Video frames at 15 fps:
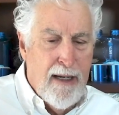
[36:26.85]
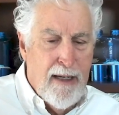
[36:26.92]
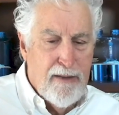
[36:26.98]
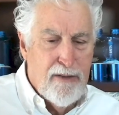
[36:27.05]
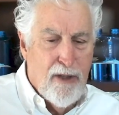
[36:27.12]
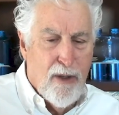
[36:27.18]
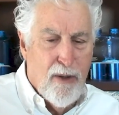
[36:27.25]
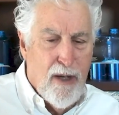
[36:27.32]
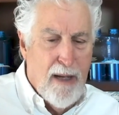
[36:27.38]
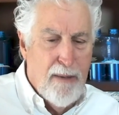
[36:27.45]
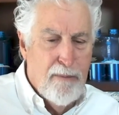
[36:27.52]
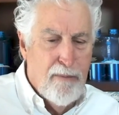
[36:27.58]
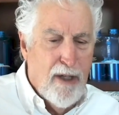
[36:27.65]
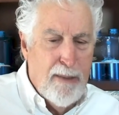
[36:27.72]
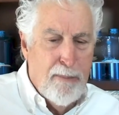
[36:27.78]
So
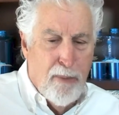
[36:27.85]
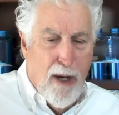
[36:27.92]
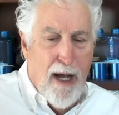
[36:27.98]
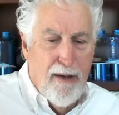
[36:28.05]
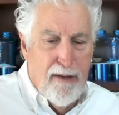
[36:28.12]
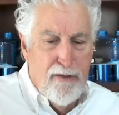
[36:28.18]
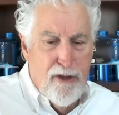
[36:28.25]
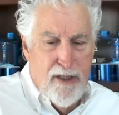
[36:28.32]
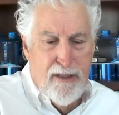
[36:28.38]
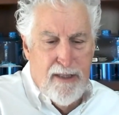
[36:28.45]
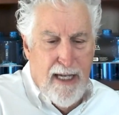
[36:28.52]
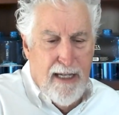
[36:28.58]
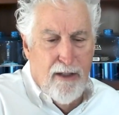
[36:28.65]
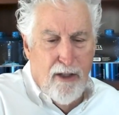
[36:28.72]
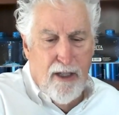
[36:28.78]
I'm really proud of just
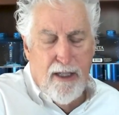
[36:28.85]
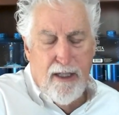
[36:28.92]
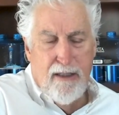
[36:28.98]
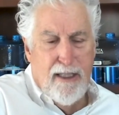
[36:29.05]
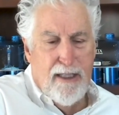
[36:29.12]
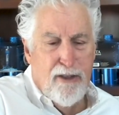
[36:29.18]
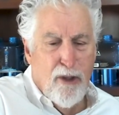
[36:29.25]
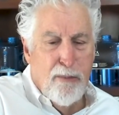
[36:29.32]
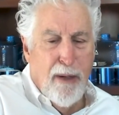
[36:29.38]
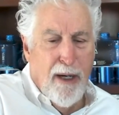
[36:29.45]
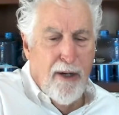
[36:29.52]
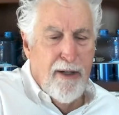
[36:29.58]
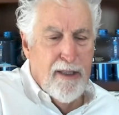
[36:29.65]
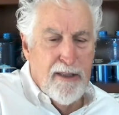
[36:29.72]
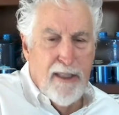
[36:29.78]
saying, look, these are
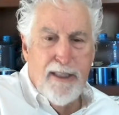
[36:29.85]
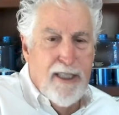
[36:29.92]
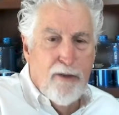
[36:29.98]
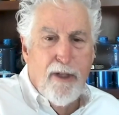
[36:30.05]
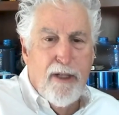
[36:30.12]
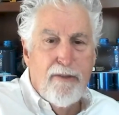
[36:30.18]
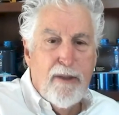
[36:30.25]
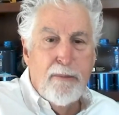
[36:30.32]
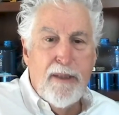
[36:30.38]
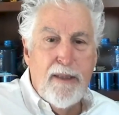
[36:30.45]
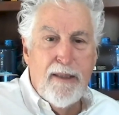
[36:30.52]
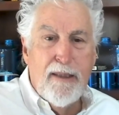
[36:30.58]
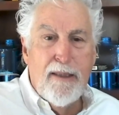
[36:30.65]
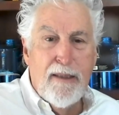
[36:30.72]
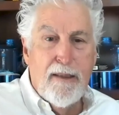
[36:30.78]
barriers. Let's get rid of them.
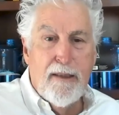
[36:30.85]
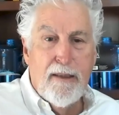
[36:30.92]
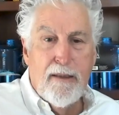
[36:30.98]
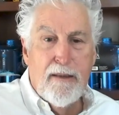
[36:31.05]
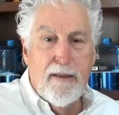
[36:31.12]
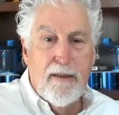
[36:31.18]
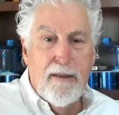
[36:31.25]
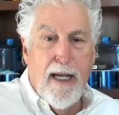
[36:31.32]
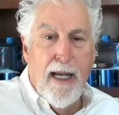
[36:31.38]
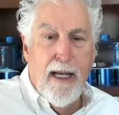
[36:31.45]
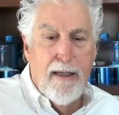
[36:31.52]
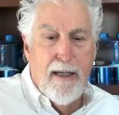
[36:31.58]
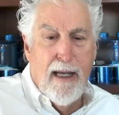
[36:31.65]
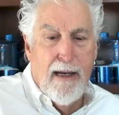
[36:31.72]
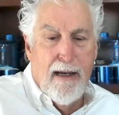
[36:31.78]

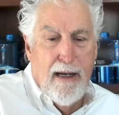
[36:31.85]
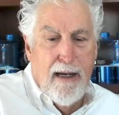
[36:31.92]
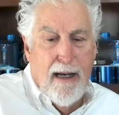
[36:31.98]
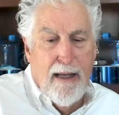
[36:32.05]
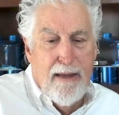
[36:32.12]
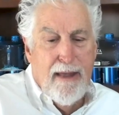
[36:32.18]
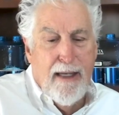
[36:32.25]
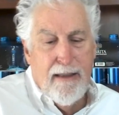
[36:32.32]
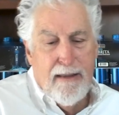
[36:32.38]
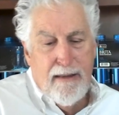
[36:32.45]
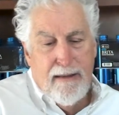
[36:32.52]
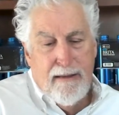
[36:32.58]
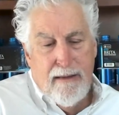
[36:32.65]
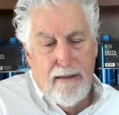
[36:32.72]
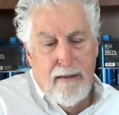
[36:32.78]
And I think
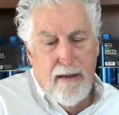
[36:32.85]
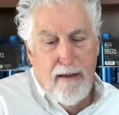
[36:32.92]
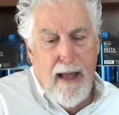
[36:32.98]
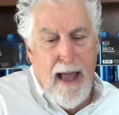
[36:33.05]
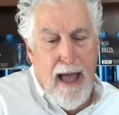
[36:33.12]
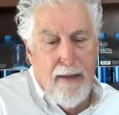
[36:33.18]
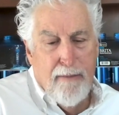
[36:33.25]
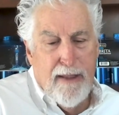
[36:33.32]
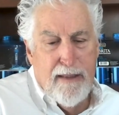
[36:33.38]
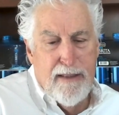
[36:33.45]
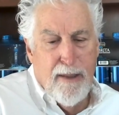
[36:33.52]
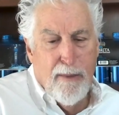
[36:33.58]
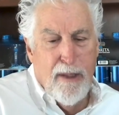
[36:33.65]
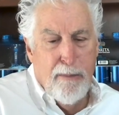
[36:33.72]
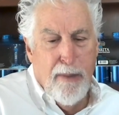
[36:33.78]
having
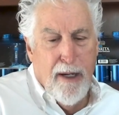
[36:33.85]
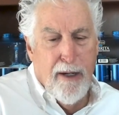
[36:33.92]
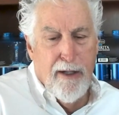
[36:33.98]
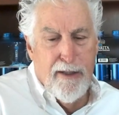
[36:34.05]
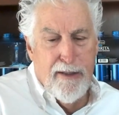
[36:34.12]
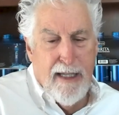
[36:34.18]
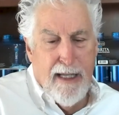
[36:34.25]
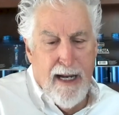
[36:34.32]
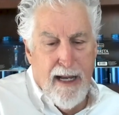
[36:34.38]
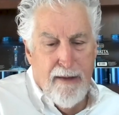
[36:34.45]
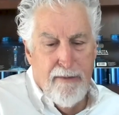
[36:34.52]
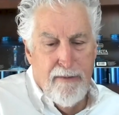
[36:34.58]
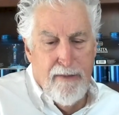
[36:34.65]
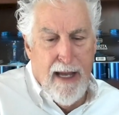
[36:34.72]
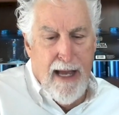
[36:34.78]
some of the barriers that
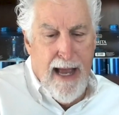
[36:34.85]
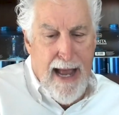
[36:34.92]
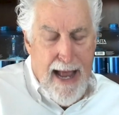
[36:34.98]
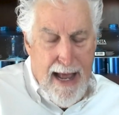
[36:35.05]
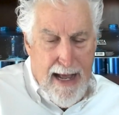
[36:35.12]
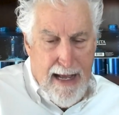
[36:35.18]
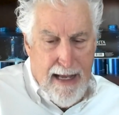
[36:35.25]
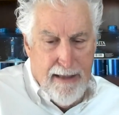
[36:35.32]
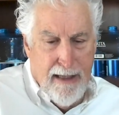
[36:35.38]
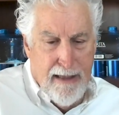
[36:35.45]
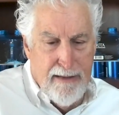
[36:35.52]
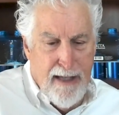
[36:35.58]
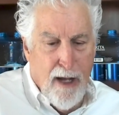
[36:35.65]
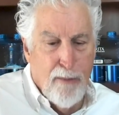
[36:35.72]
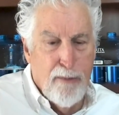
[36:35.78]
I've had
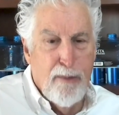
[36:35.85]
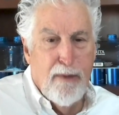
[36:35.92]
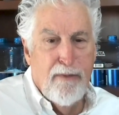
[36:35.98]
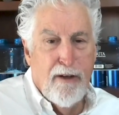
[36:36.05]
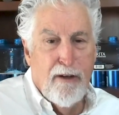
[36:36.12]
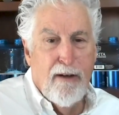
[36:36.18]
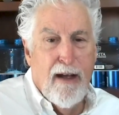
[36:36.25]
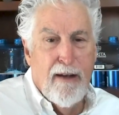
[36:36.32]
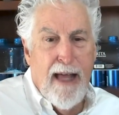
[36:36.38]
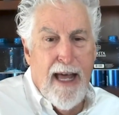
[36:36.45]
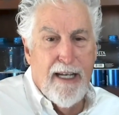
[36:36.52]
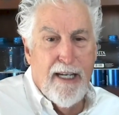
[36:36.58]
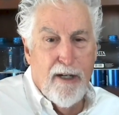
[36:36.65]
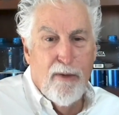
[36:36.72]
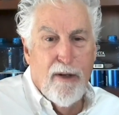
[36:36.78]
has helped me figure out how
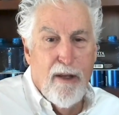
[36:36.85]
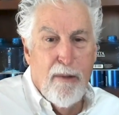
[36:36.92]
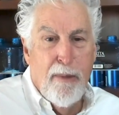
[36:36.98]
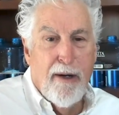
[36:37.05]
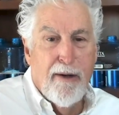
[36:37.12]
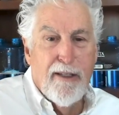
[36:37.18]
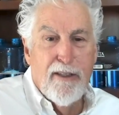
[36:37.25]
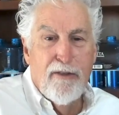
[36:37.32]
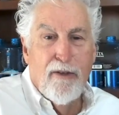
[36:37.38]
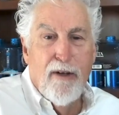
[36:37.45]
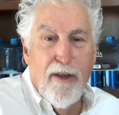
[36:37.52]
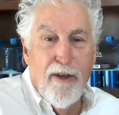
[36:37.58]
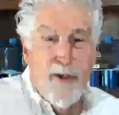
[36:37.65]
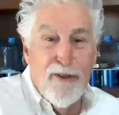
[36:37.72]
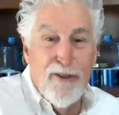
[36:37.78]
to get rid of the barriers for
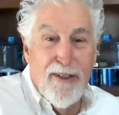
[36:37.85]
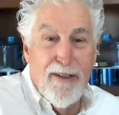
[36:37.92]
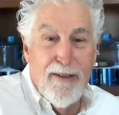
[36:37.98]
others.